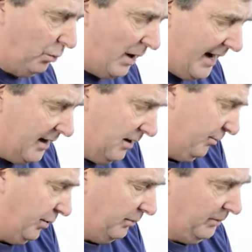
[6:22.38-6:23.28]
wire,
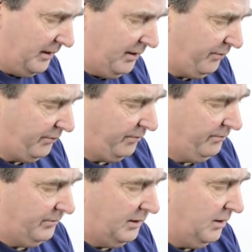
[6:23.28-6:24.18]
probably
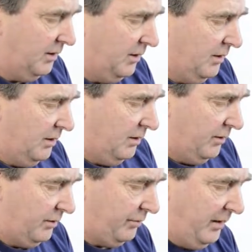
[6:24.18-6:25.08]

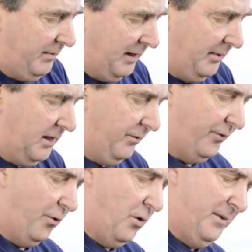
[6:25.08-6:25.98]
3mm,
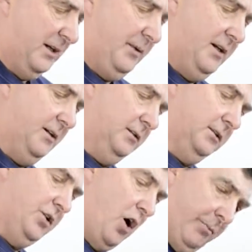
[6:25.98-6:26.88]

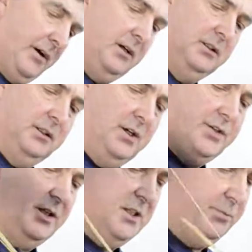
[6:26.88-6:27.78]
4mm copper
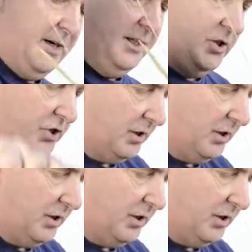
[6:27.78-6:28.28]
onto this branch,